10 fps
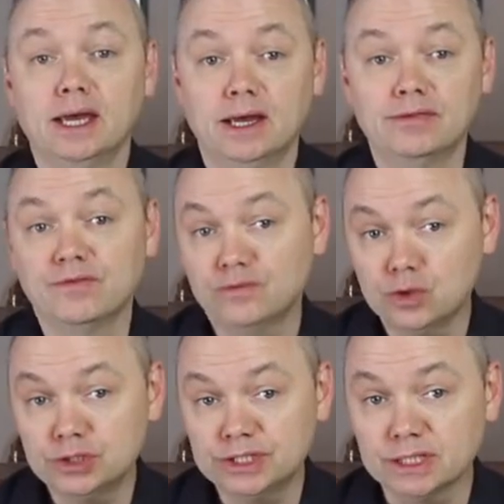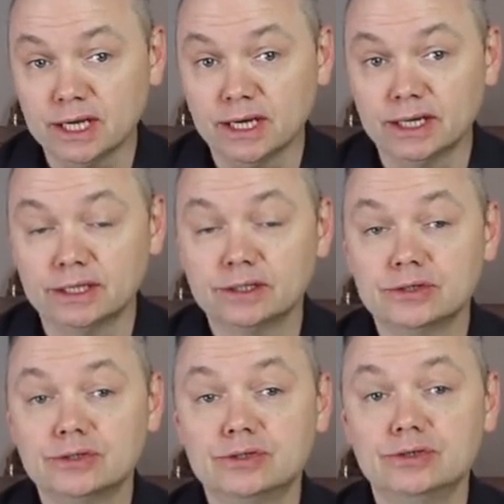and the first slide
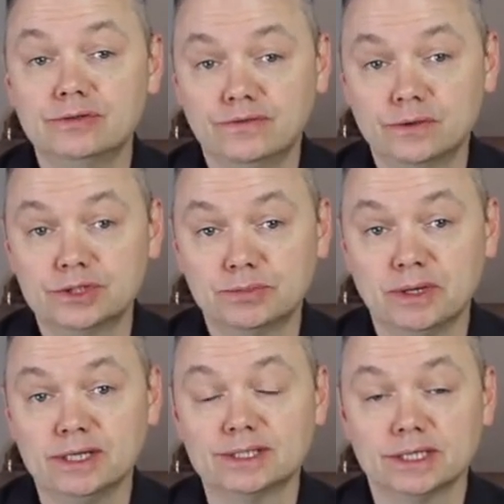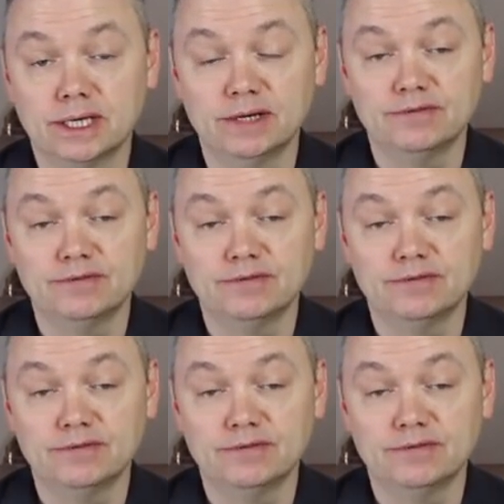to the first space A